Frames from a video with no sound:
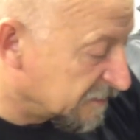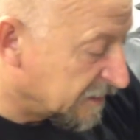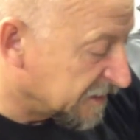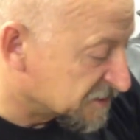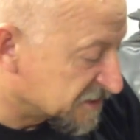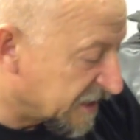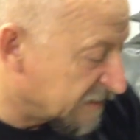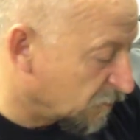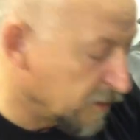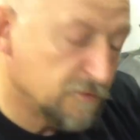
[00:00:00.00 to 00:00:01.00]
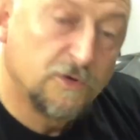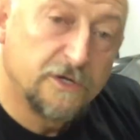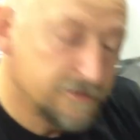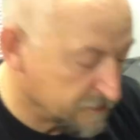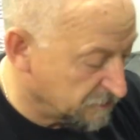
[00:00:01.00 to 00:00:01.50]
It's
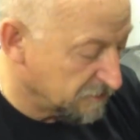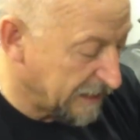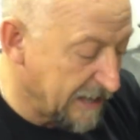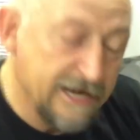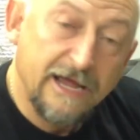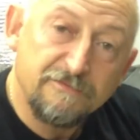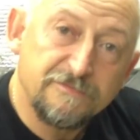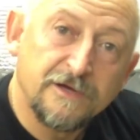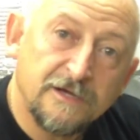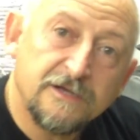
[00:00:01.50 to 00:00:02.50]
Whitworth or AF.